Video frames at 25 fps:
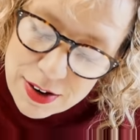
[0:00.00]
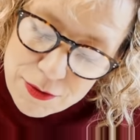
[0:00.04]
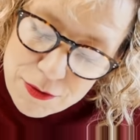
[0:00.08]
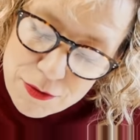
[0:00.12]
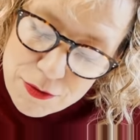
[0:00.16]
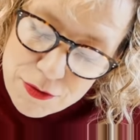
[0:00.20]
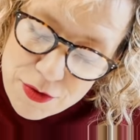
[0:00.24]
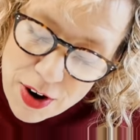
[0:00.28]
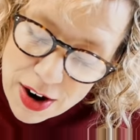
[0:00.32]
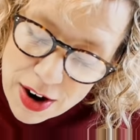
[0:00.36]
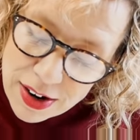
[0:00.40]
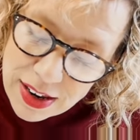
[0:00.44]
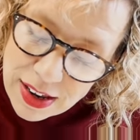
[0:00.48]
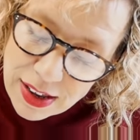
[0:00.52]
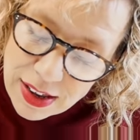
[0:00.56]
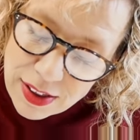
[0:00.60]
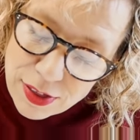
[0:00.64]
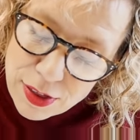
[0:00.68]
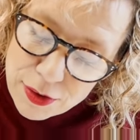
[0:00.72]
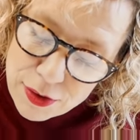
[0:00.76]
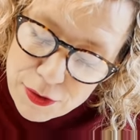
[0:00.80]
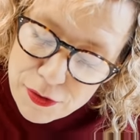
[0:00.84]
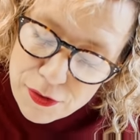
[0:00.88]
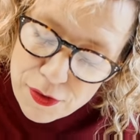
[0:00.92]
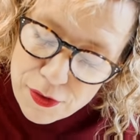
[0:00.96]

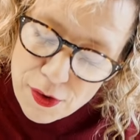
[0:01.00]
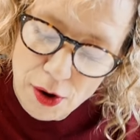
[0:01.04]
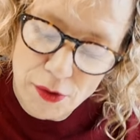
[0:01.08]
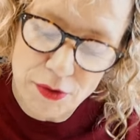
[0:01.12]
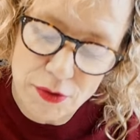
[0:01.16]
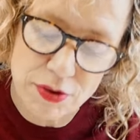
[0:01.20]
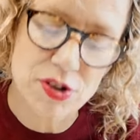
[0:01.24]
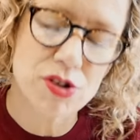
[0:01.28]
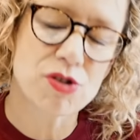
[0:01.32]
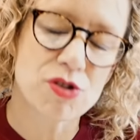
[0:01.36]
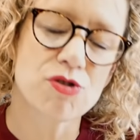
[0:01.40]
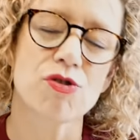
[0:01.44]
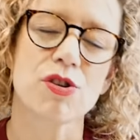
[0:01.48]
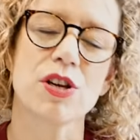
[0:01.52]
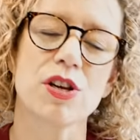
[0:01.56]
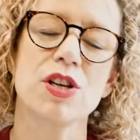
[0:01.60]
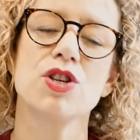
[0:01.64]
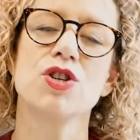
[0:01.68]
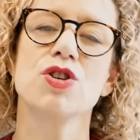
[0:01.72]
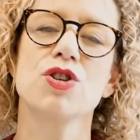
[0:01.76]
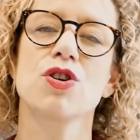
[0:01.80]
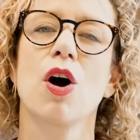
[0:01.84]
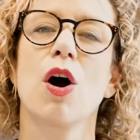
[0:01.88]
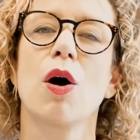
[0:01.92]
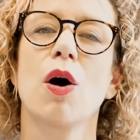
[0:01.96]
running the floristry
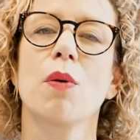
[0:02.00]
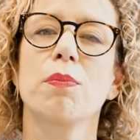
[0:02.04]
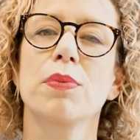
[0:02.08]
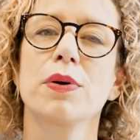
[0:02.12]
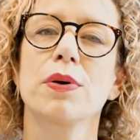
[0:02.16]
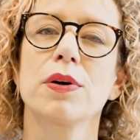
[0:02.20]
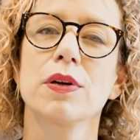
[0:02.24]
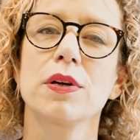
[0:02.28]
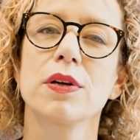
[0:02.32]
shop.